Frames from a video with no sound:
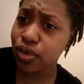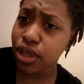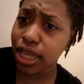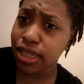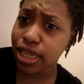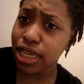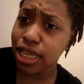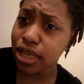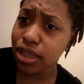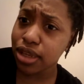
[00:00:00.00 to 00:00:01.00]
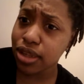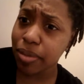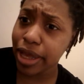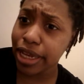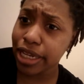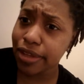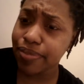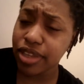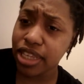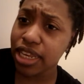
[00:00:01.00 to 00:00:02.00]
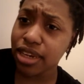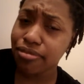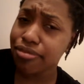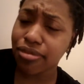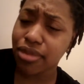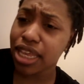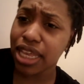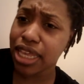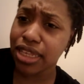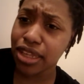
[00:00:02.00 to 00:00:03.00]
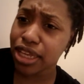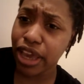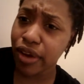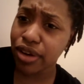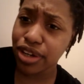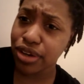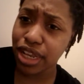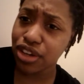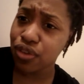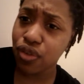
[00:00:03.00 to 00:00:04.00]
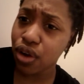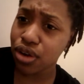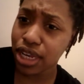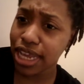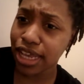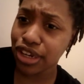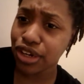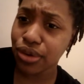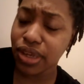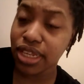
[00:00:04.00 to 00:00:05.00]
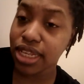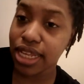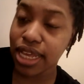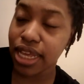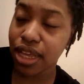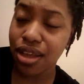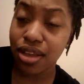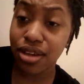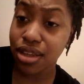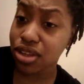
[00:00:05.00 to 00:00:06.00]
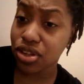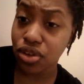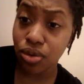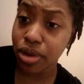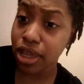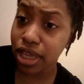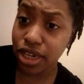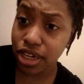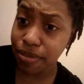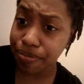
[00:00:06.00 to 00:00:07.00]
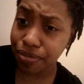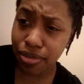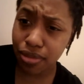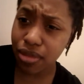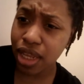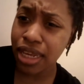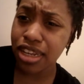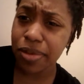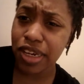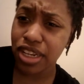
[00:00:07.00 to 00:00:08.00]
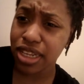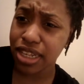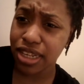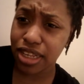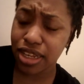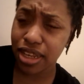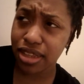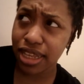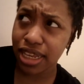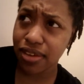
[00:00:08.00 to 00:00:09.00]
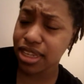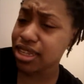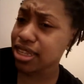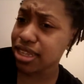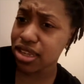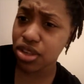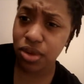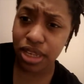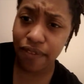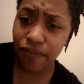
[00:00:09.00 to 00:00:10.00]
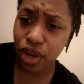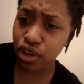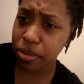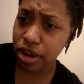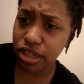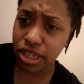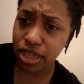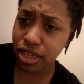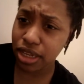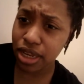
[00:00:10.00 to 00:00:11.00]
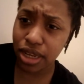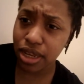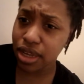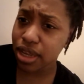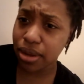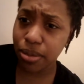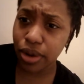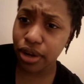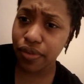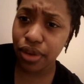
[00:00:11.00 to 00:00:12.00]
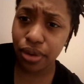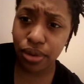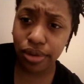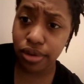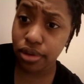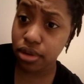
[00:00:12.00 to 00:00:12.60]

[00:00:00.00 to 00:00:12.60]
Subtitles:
realizing he killing somebody and it's a character that you've grown attached to. It's like, this is too much. And especially since the end of season 6 was that first person point of view,